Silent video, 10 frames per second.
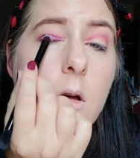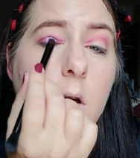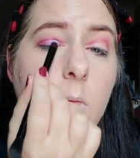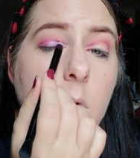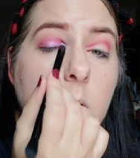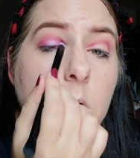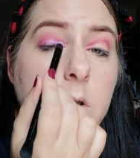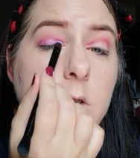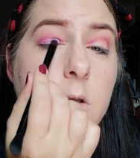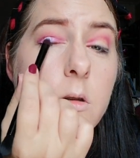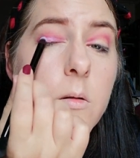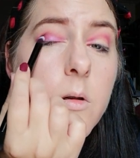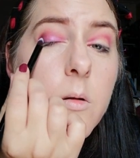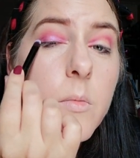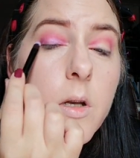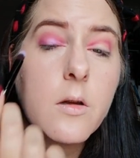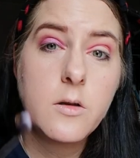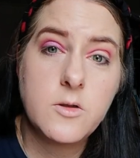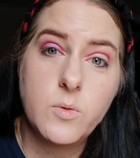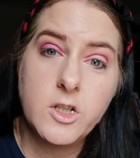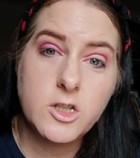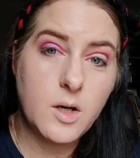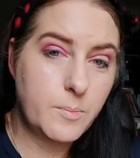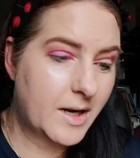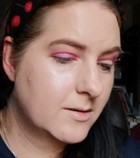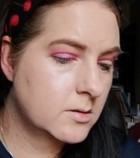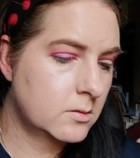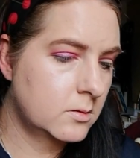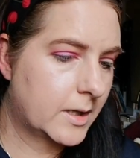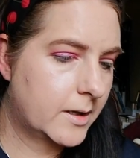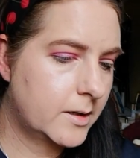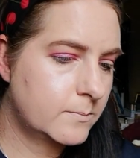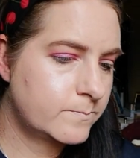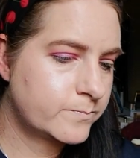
And what we shall do in a minute is we shall blend all that in.